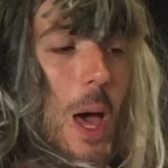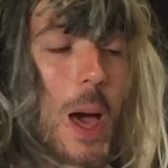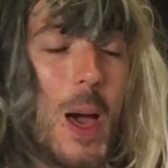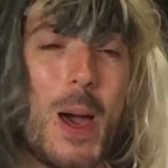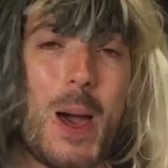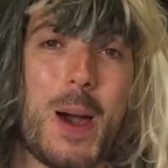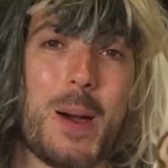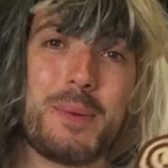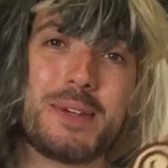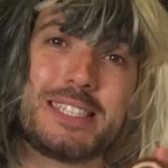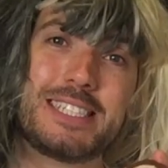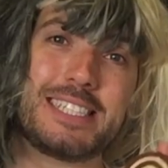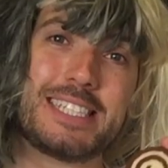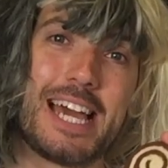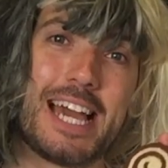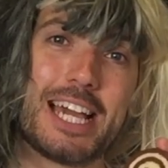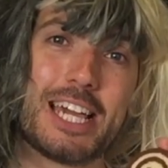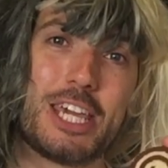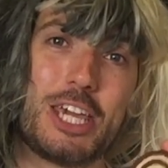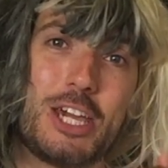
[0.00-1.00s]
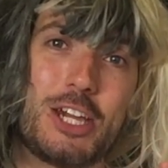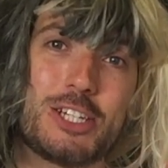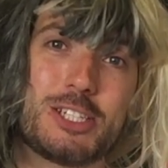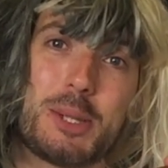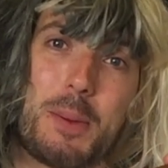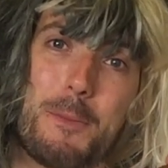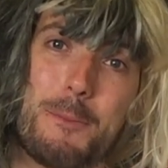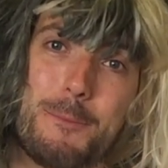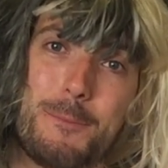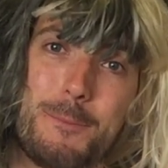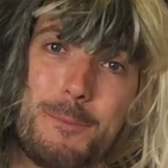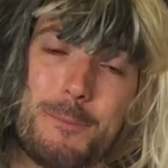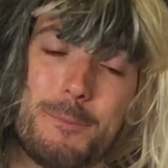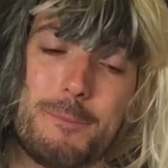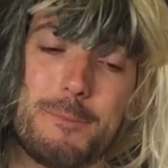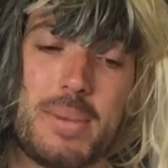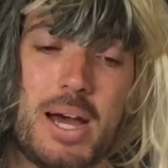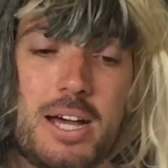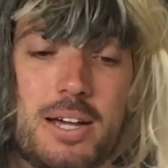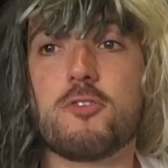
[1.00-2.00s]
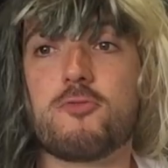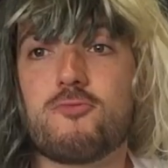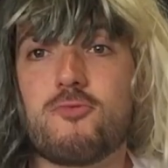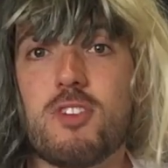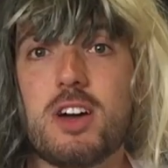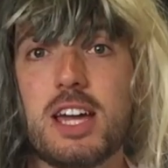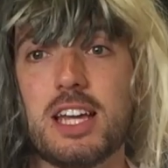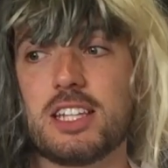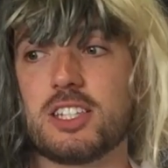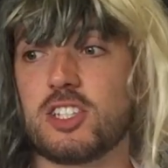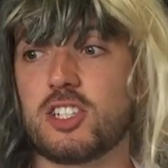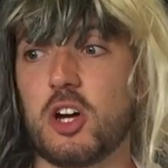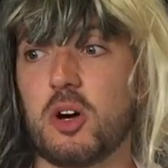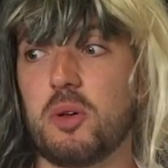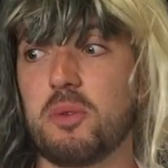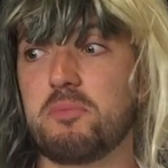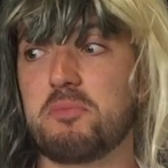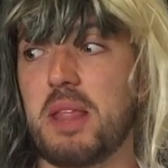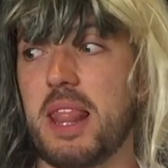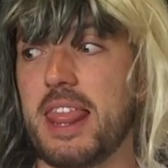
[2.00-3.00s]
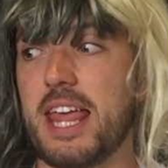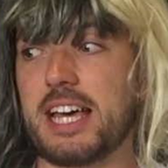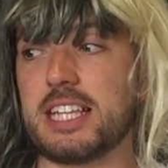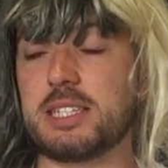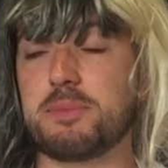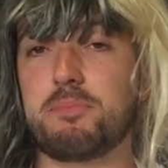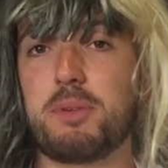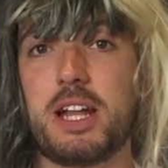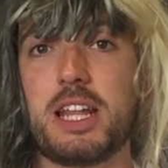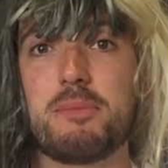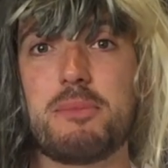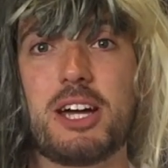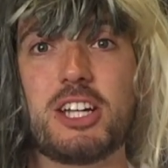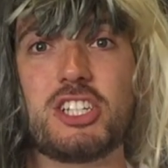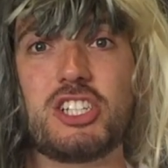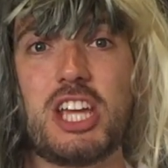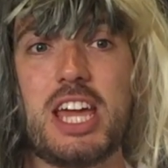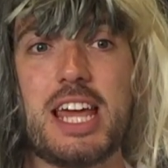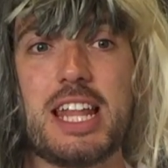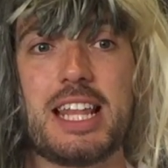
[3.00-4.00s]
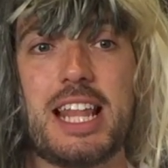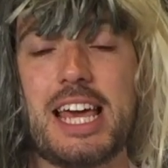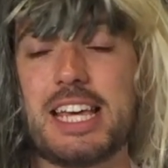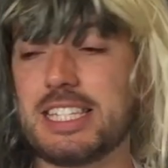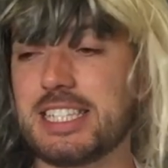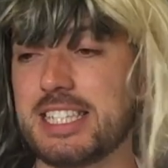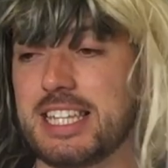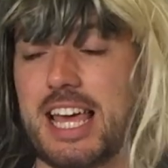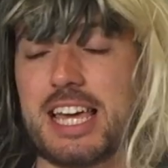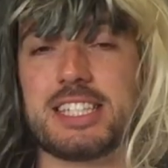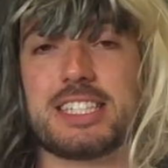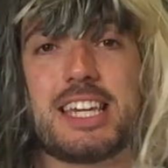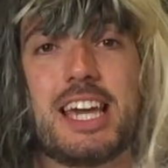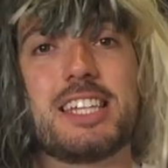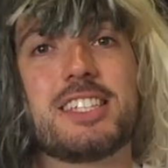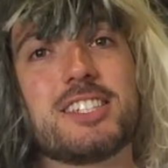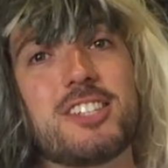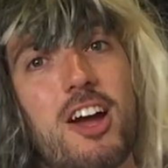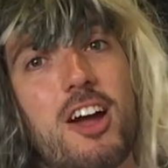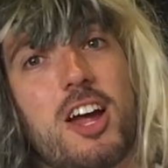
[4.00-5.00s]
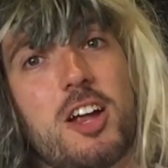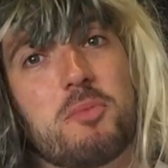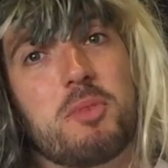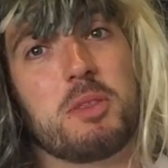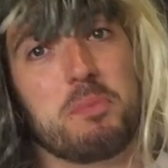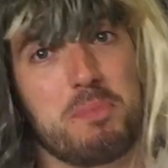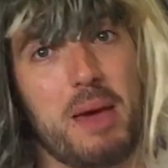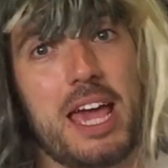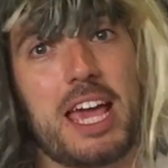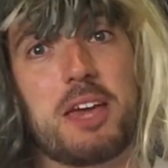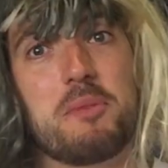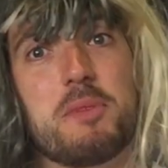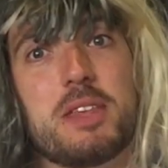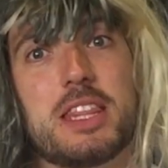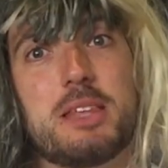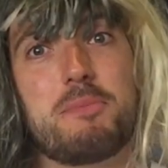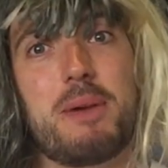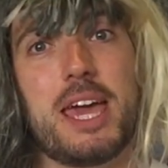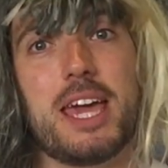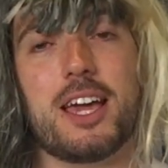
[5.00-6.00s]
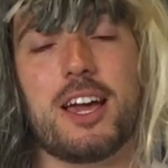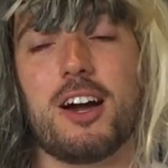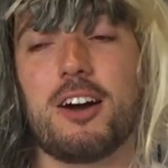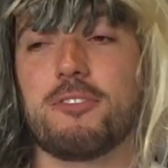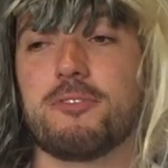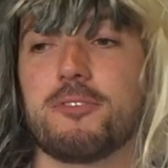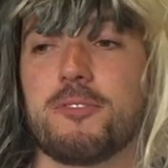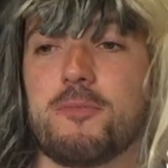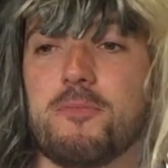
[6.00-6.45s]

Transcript: Oh, isn't that cute? Right, so that's pretty much it. Let's get started with baking with the Bake Off.